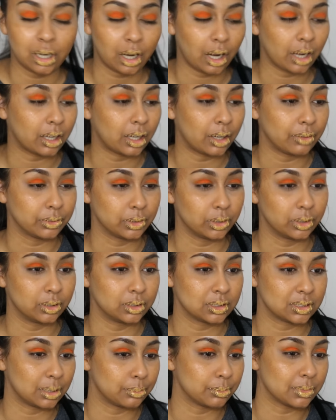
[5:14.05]
like I've
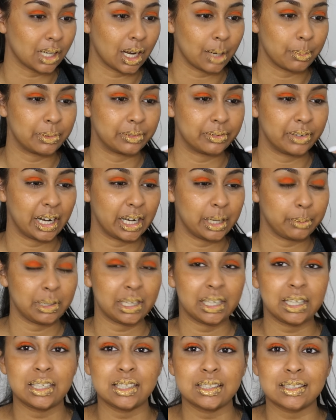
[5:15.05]
got some type of
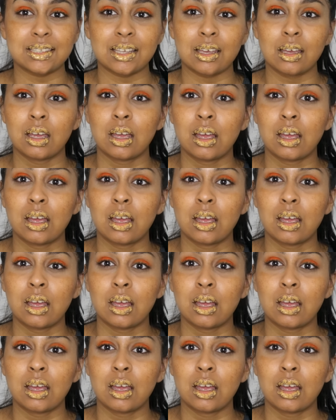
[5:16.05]
rabies.